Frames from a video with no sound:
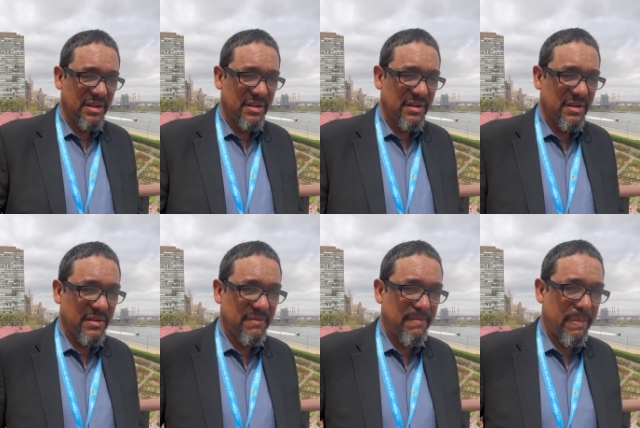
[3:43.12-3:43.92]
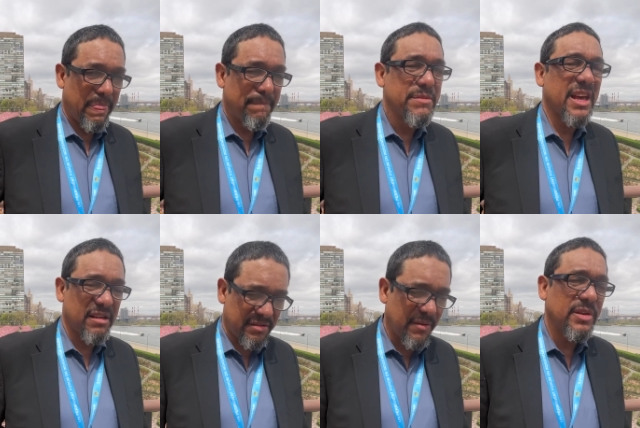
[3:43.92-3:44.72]
Deputy
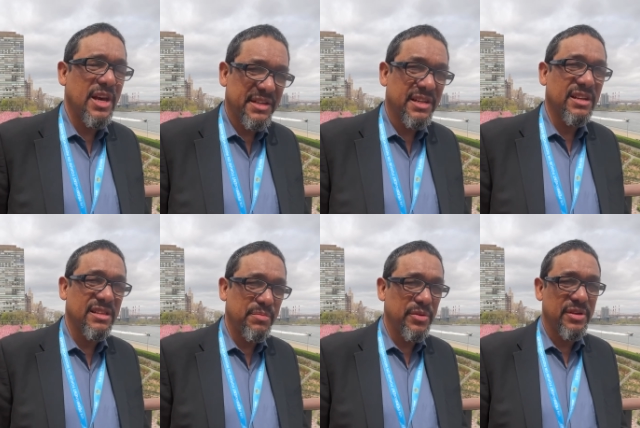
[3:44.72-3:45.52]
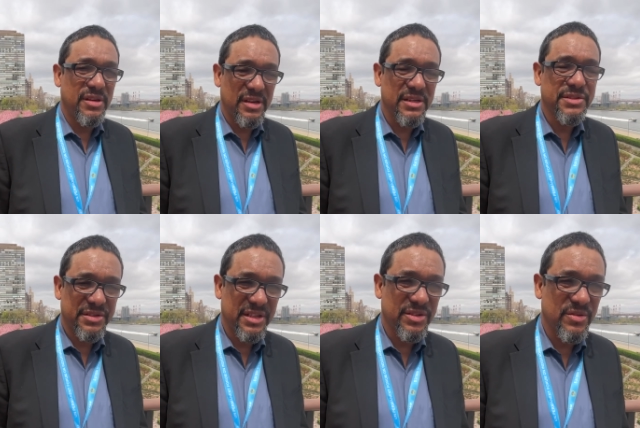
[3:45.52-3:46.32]
yeah, second deputy, yes,
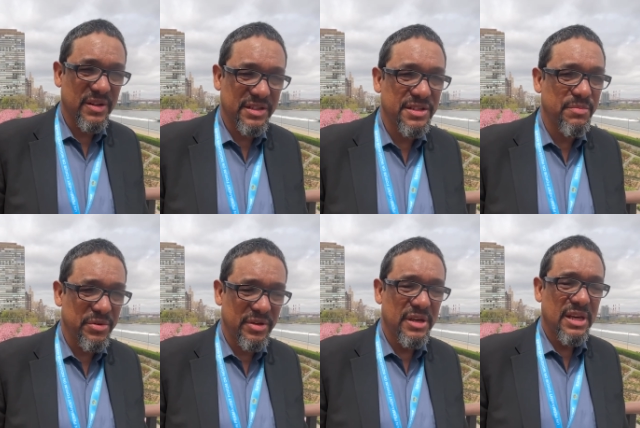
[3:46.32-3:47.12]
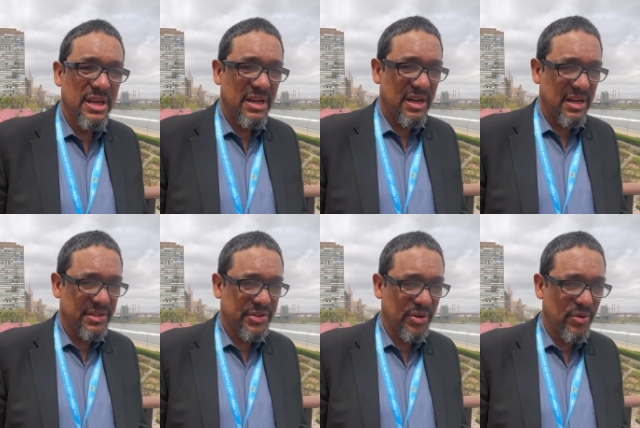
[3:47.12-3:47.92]
that's correct, it's deputy. Uh,
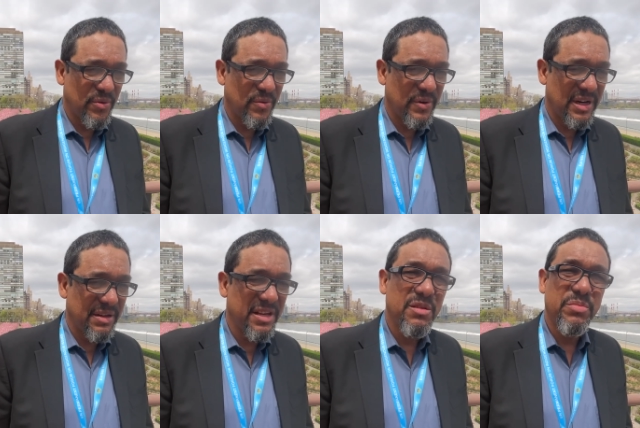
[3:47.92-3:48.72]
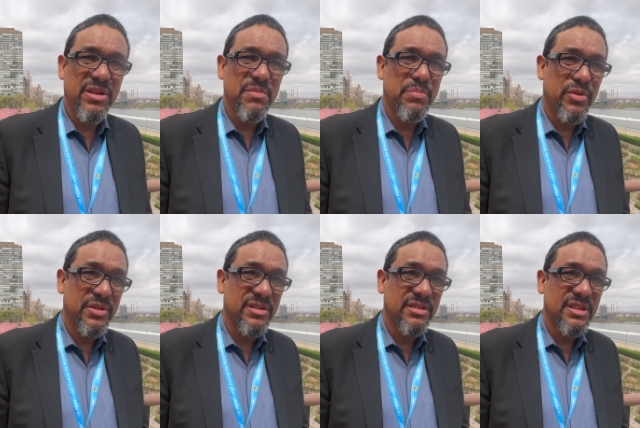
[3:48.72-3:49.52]
so uh, they are very
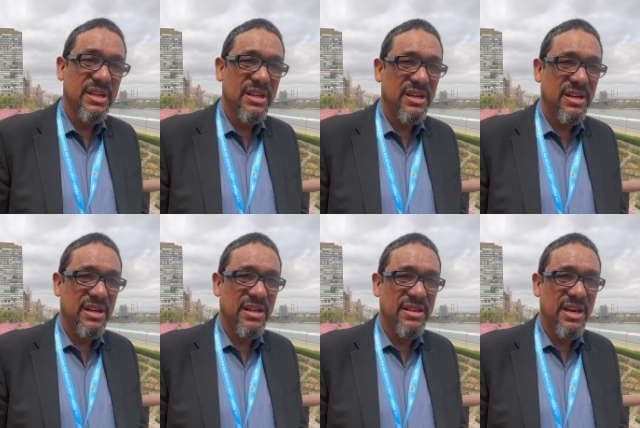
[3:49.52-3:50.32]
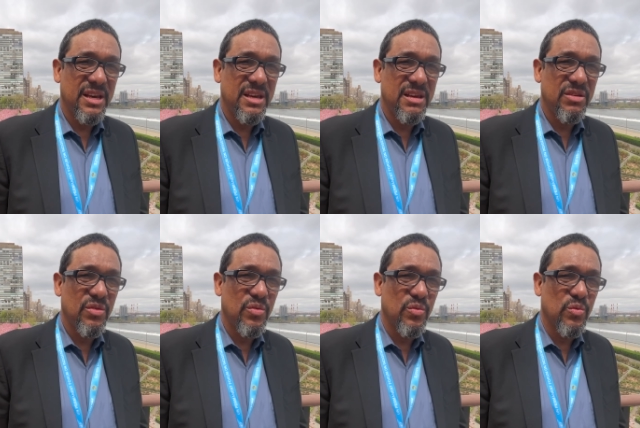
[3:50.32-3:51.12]
important. Uh, they
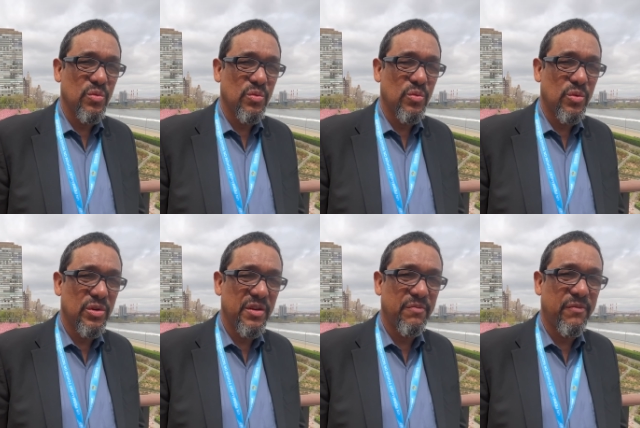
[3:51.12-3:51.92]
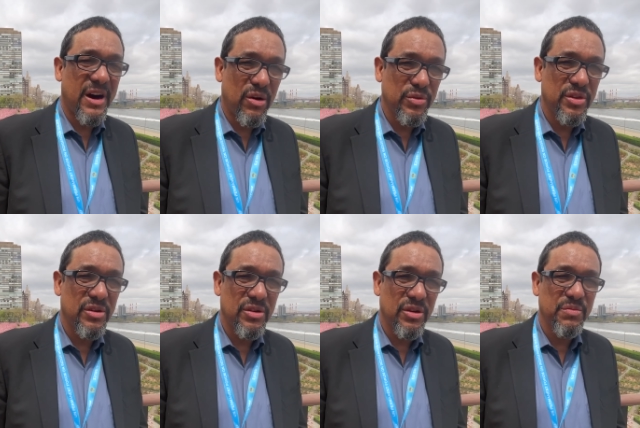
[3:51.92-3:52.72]
were the
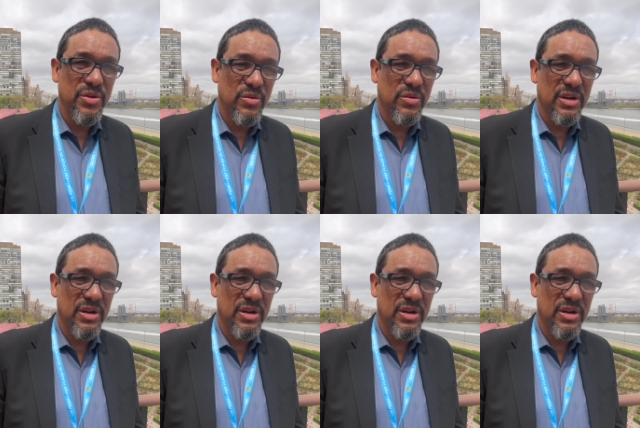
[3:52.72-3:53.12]
founder of the